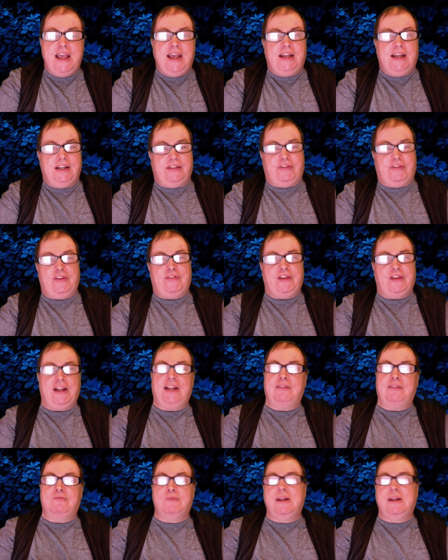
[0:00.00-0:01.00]
and if you're
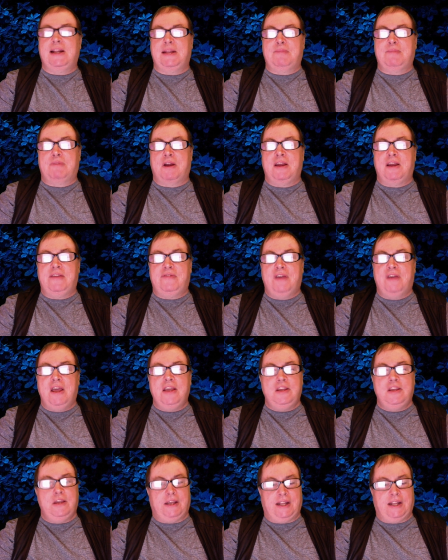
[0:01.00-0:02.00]
feeling really brave,
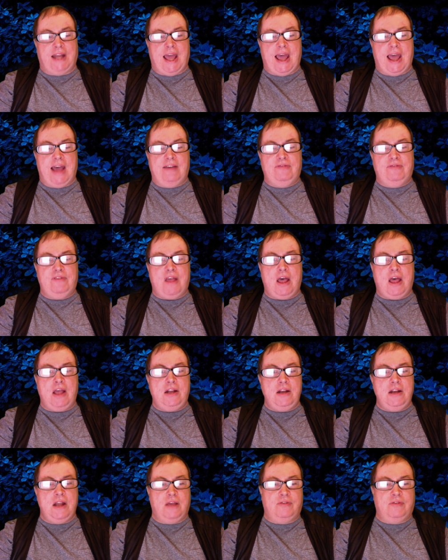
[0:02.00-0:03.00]
you can have
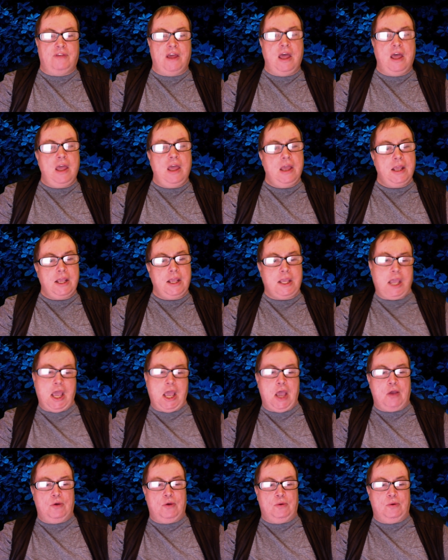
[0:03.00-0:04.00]
another
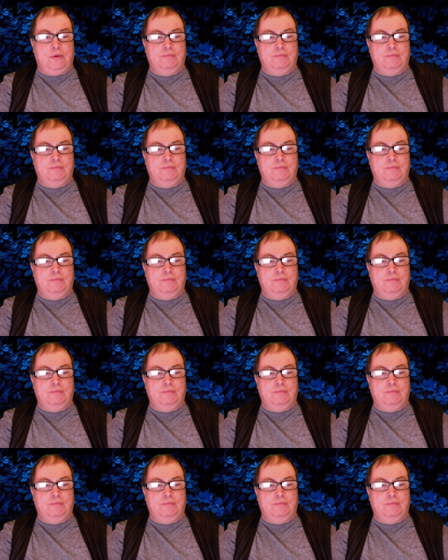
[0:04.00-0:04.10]
go.